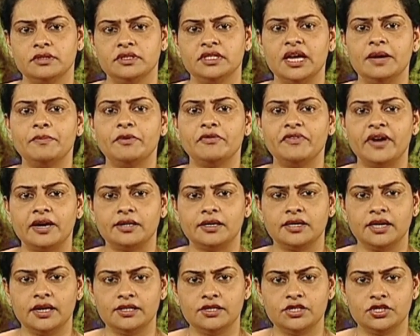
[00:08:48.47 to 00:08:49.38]
type of
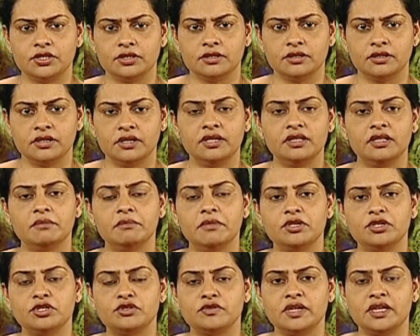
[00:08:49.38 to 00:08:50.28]
agriculture in the
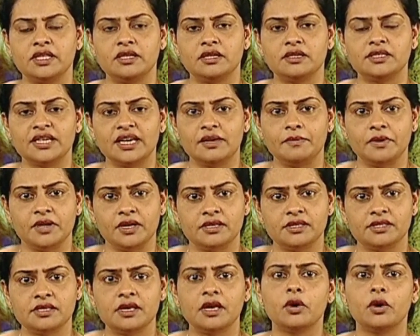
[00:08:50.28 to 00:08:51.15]
Mediterranean type is